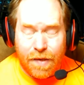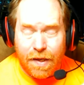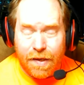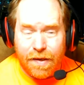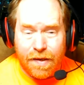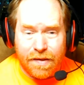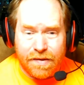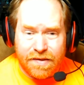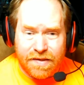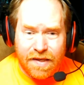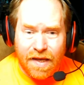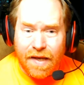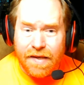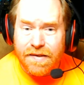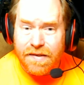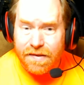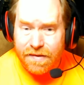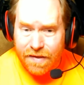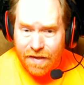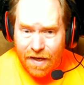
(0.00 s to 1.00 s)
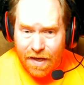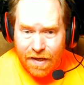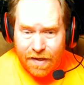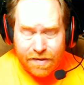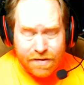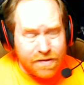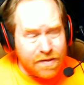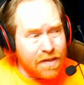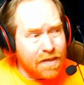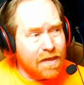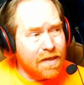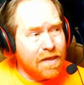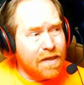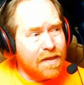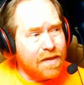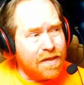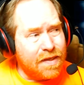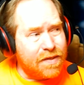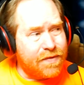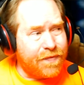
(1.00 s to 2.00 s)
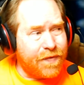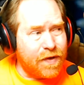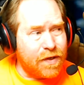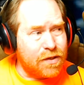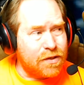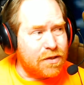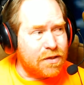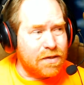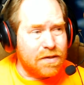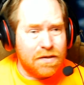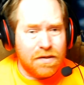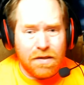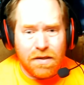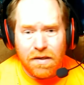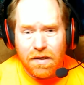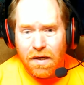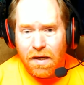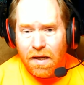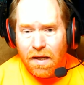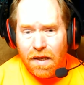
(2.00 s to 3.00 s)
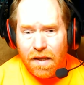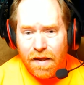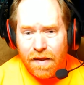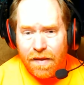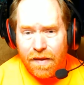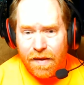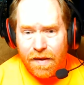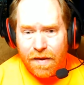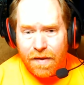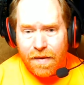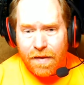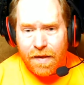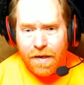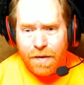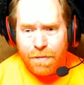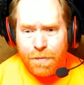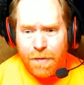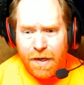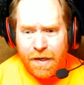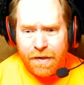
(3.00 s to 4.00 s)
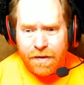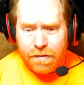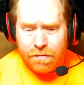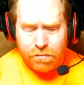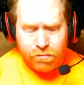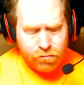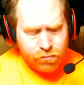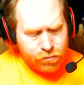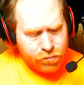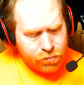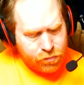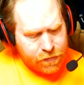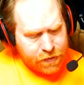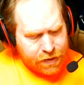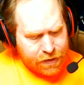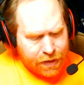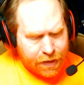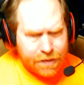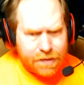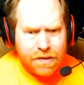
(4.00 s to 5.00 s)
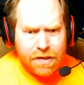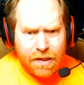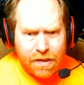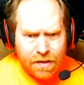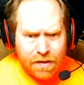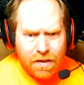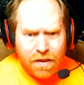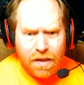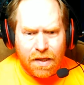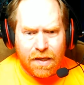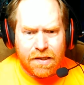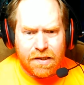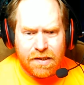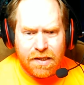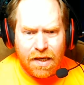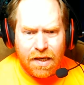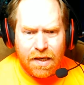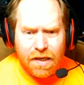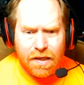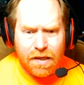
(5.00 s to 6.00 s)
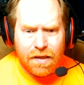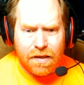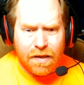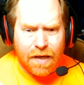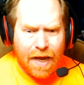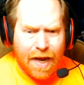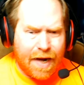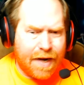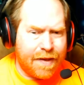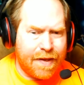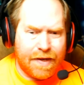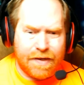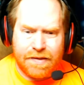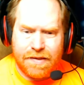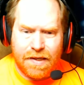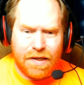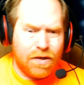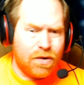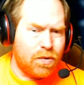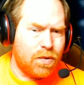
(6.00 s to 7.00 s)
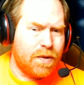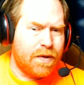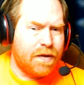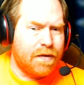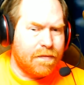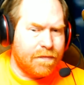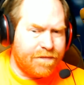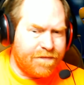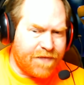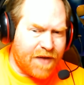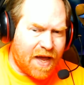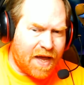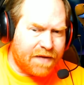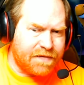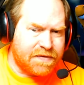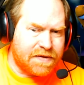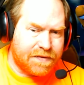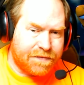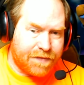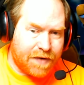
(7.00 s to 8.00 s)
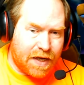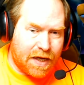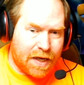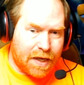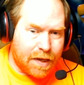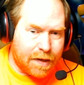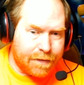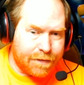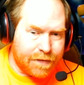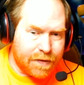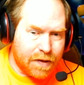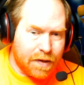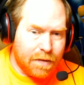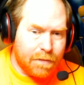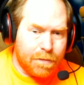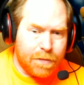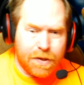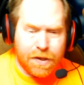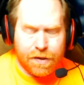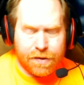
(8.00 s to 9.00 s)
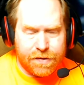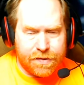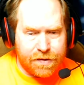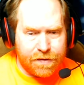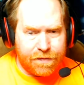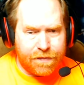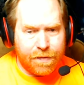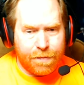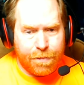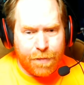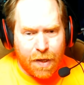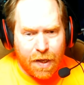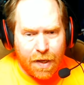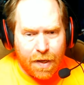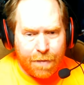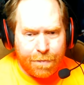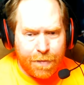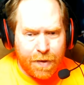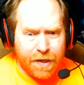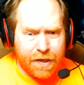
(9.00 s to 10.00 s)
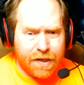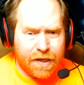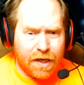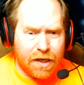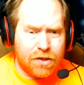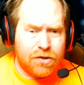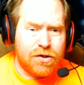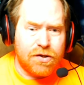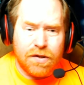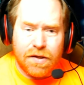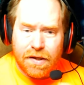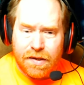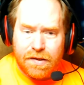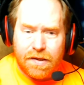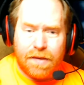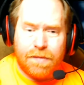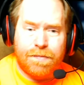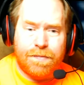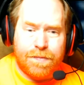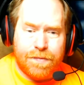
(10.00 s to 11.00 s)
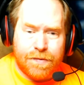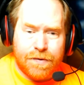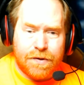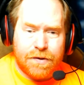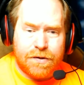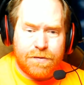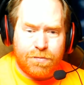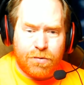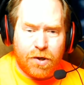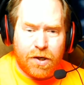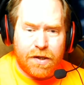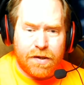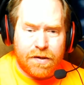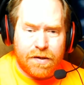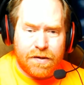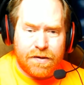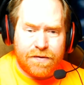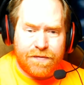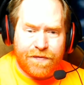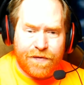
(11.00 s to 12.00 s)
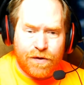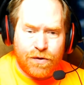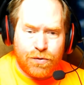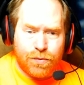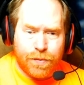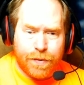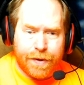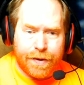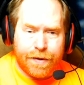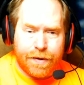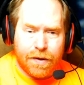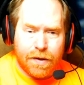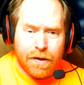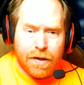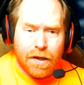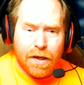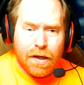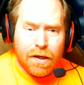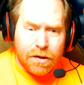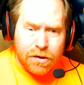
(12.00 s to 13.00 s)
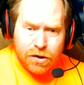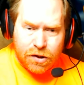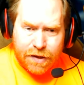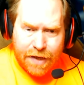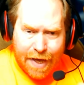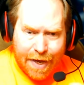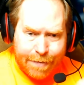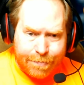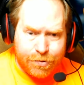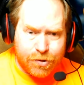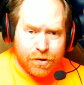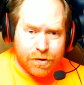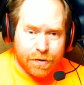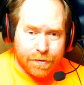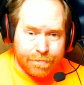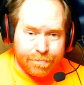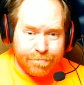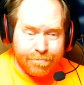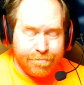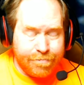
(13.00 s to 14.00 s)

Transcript: nesthetize these fish, and they might collect 10, and out of that 10, only 5 survive because of the medication that they sprayed these fish with to capture them.